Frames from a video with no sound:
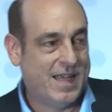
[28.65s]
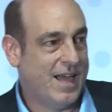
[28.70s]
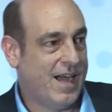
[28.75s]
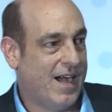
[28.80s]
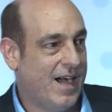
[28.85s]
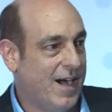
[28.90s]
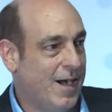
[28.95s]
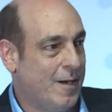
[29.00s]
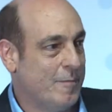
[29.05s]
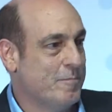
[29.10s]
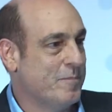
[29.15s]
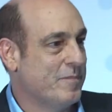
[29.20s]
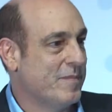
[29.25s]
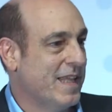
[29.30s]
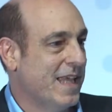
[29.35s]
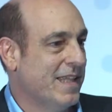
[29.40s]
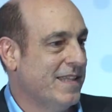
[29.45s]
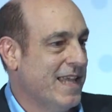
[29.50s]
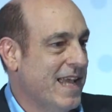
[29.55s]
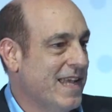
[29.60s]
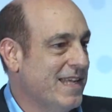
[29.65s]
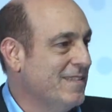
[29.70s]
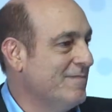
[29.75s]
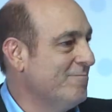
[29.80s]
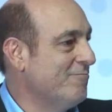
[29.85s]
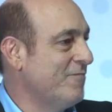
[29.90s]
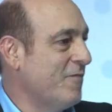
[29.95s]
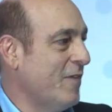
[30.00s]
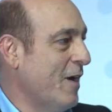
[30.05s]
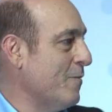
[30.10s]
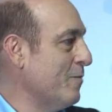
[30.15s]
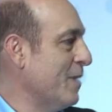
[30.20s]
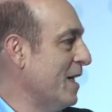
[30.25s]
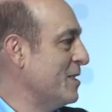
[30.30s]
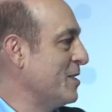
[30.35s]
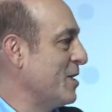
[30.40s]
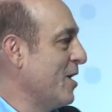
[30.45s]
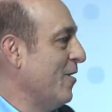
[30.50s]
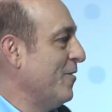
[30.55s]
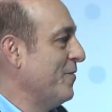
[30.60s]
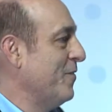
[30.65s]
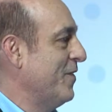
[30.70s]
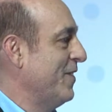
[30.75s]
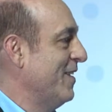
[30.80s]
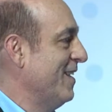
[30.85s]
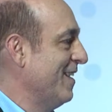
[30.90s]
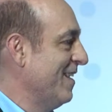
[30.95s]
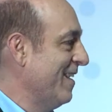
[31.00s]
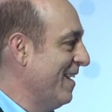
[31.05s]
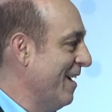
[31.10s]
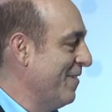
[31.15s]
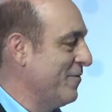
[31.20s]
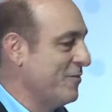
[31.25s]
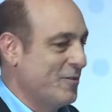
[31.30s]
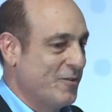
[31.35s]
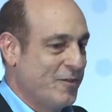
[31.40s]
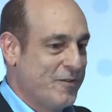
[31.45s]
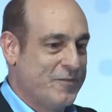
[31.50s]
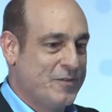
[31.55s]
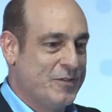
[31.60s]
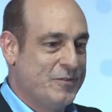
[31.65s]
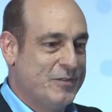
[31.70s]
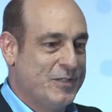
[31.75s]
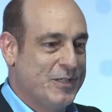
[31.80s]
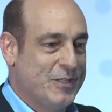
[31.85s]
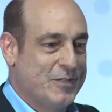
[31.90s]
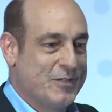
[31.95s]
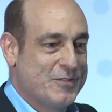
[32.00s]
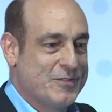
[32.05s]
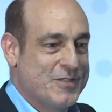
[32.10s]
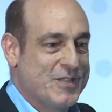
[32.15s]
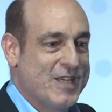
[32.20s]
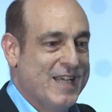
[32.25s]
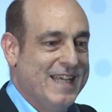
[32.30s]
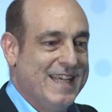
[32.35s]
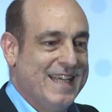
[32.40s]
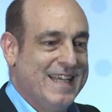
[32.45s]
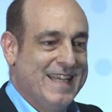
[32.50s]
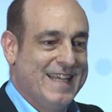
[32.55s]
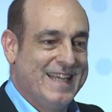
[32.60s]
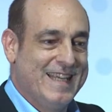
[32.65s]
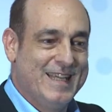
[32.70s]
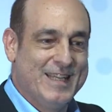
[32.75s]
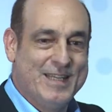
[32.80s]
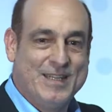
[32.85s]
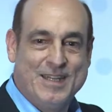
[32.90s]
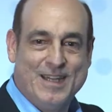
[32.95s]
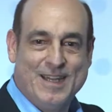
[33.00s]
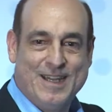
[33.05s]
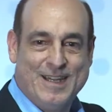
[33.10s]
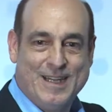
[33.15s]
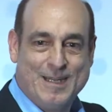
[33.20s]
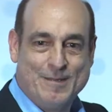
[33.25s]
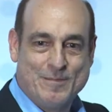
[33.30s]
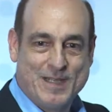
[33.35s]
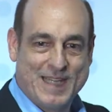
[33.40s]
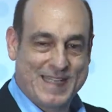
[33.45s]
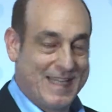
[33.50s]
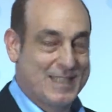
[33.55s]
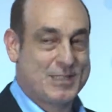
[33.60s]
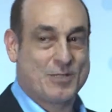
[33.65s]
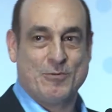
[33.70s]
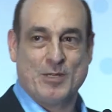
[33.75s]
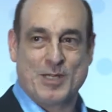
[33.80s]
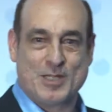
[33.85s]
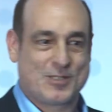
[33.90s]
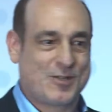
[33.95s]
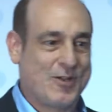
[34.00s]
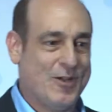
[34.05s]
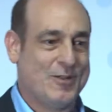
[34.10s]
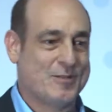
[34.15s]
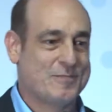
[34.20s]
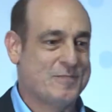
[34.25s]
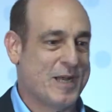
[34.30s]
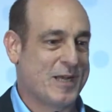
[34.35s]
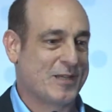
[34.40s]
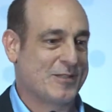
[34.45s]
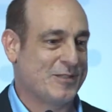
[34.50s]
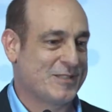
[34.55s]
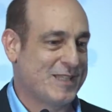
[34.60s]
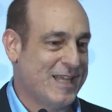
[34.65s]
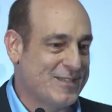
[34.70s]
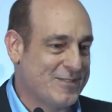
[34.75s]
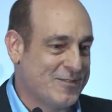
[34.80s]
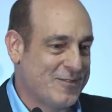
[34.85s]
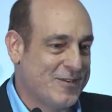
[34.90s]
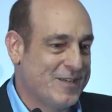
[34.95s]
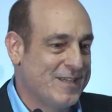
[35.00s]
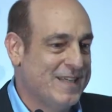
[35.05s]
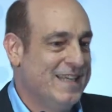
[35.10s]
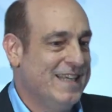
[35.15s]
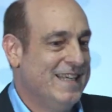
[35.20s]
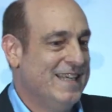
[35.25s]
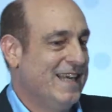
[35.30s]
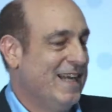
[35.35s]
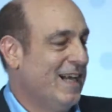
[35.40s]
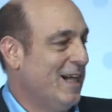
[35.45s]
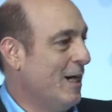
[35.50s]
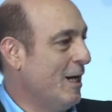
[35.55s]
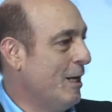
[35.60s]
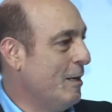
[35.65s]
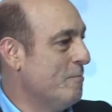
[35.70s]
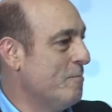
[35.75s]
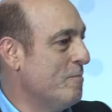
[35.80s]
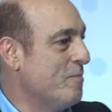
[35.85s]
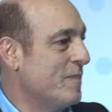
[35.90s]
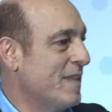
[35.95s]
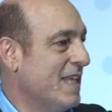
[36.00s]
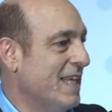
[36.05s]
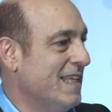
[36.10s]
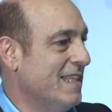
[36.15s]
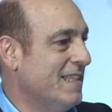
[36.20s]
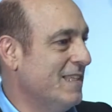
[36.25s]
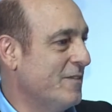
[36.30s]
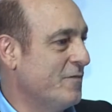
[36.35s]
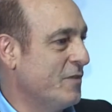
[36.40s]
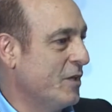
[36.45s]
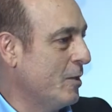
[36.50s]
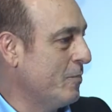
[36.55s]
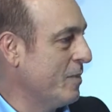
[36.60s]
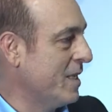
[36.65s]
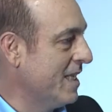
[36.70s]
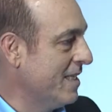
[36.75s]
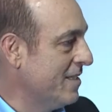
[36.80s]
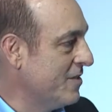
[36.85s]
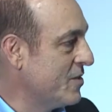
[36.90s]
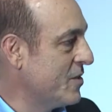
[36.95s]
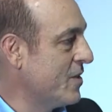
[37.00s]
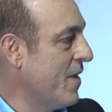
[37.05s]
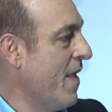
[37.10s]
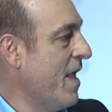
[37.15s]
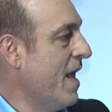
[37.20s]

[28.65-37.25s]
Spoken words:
And then found myself, after a few years, in, I guess what is called medical desert in the Philippines.